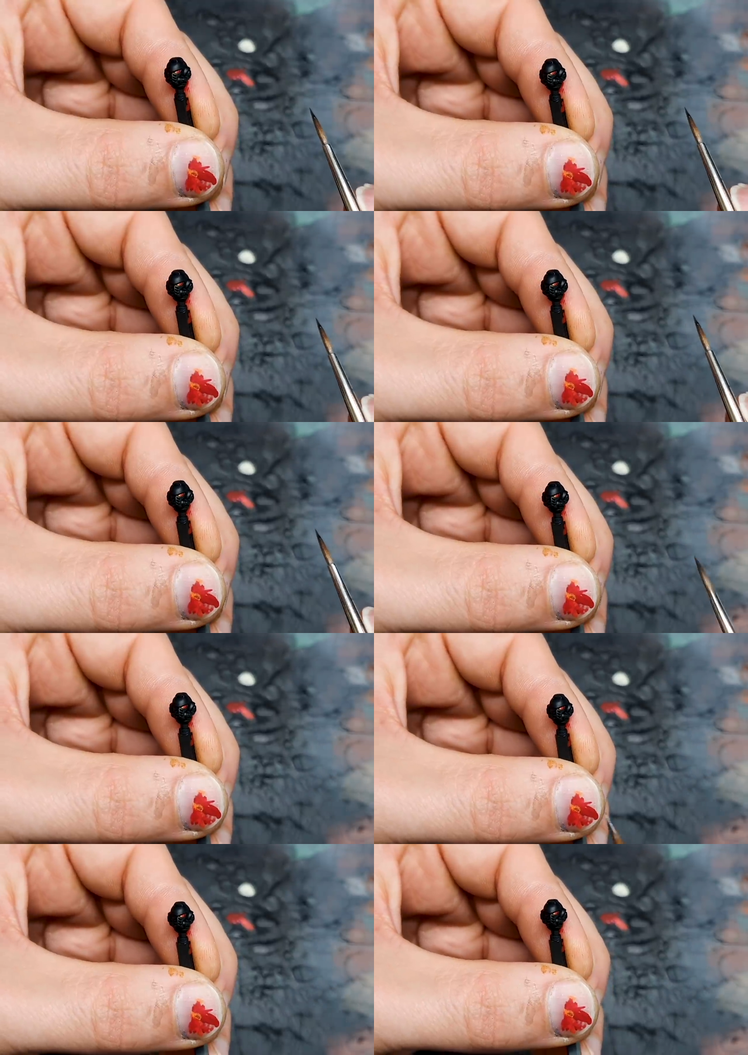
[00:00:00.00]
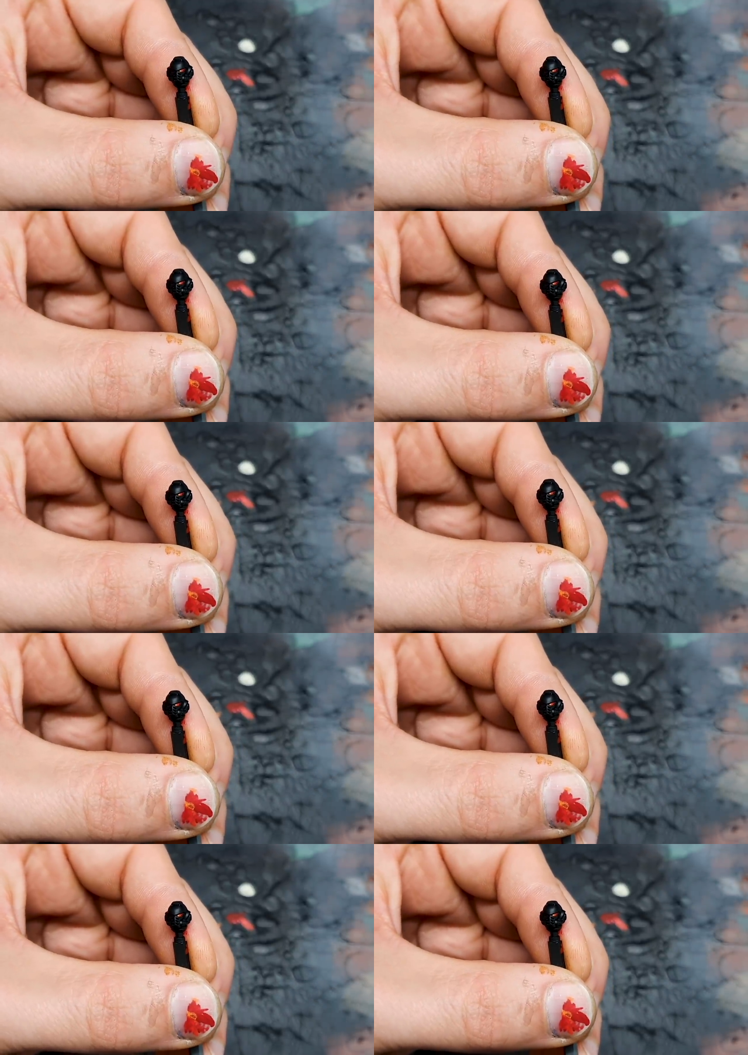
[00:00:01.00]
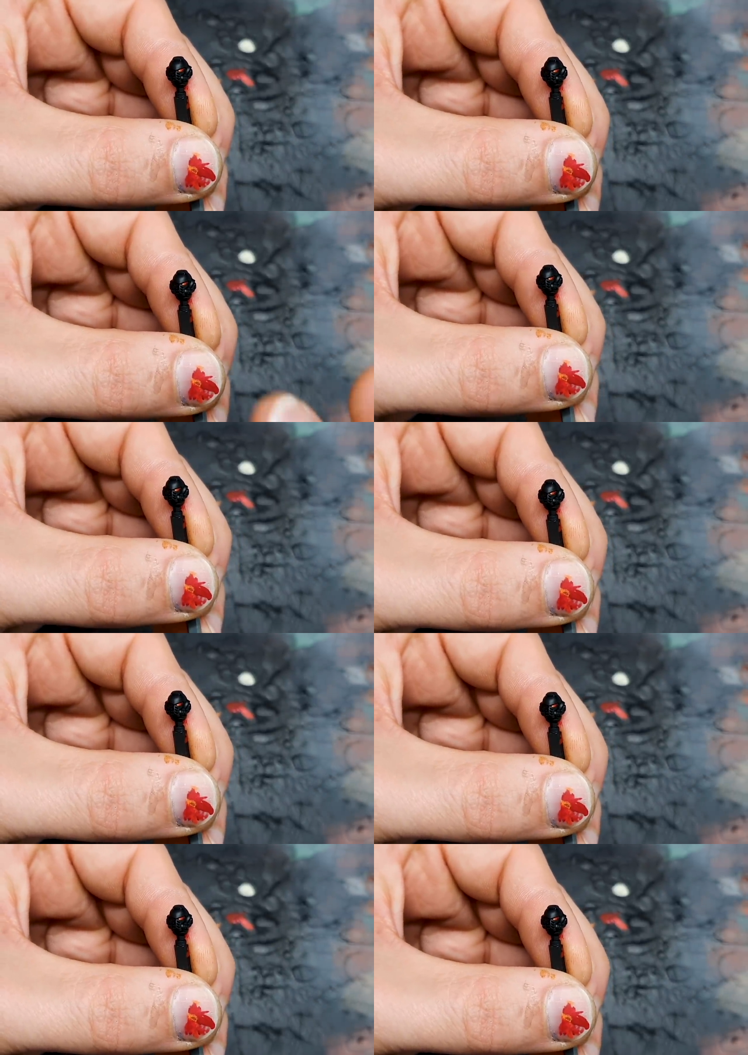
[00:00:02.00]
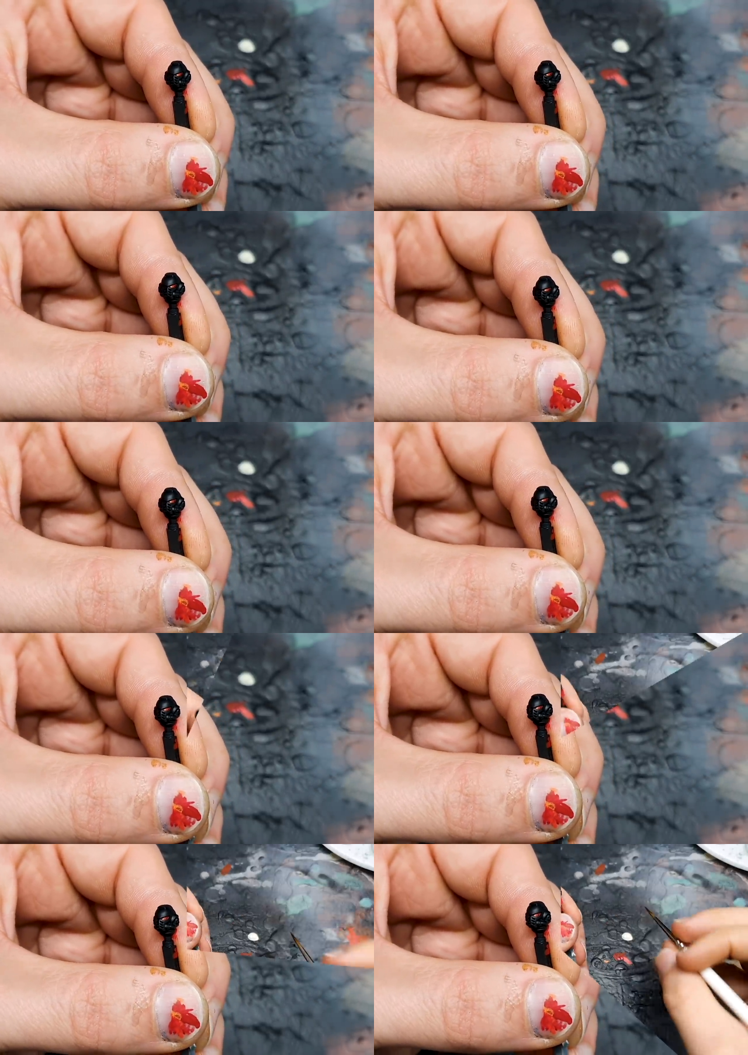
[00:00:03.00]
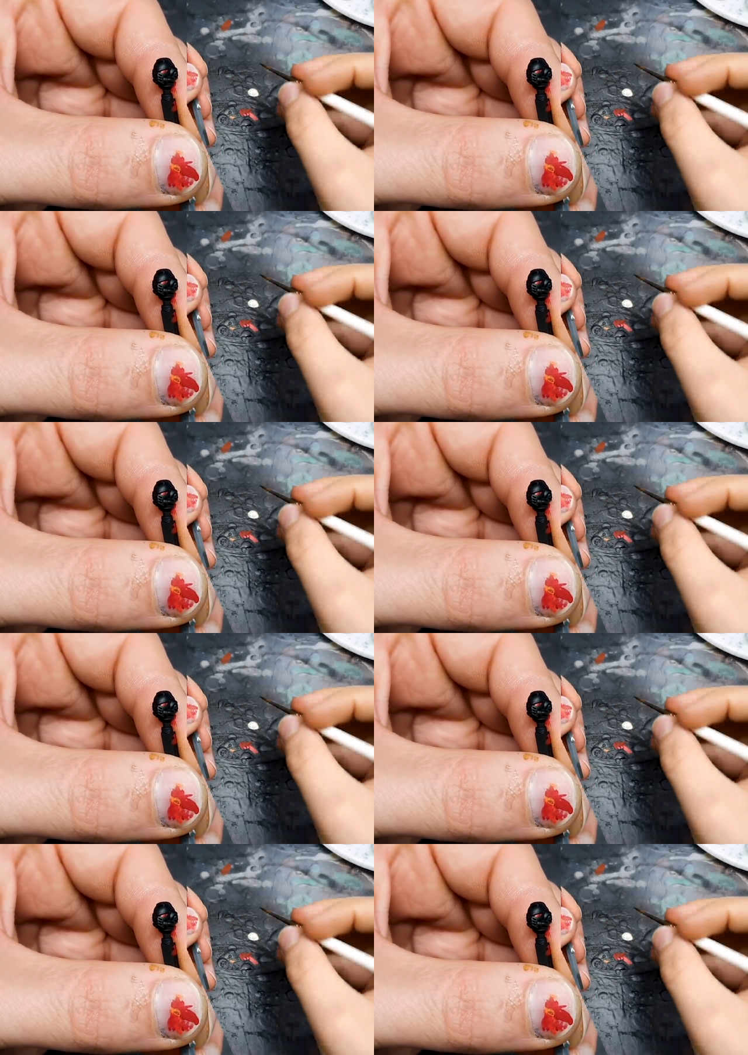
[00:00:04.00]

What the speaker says: No face is visible, so there are no lips to read.